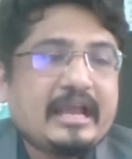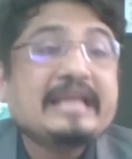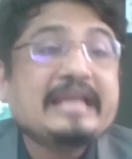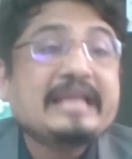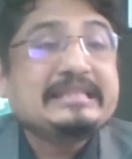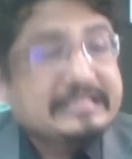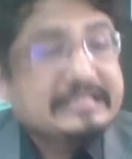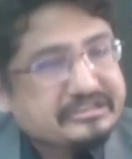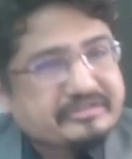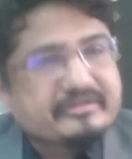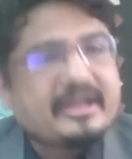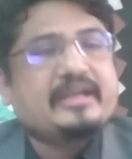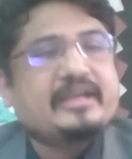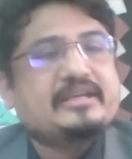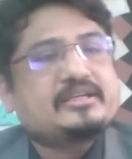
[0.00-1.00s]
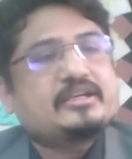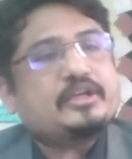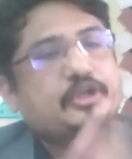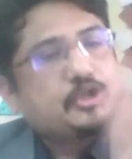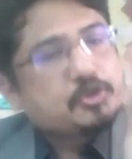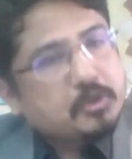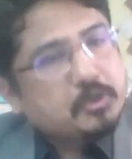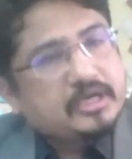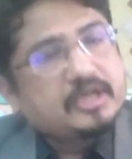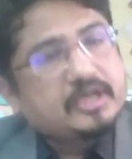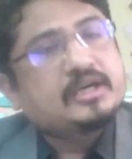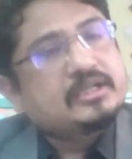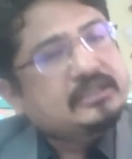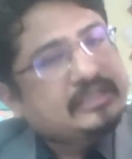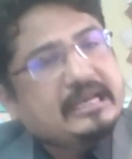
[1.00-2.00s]
and the trend to
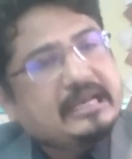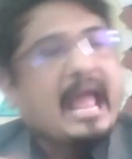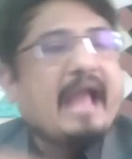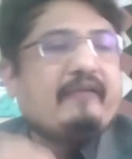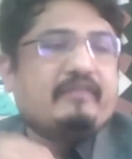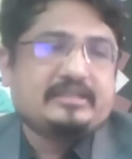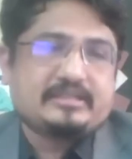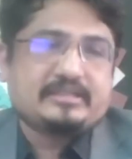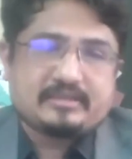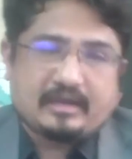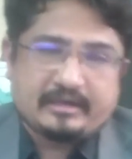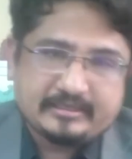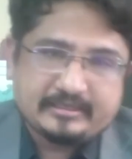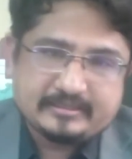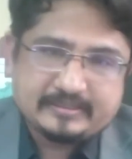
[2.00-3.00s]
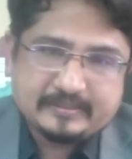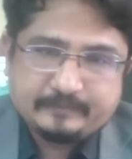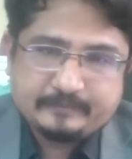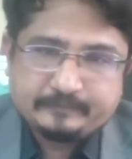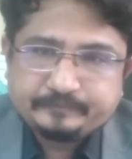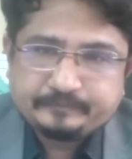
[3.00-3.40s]
learn the language studies.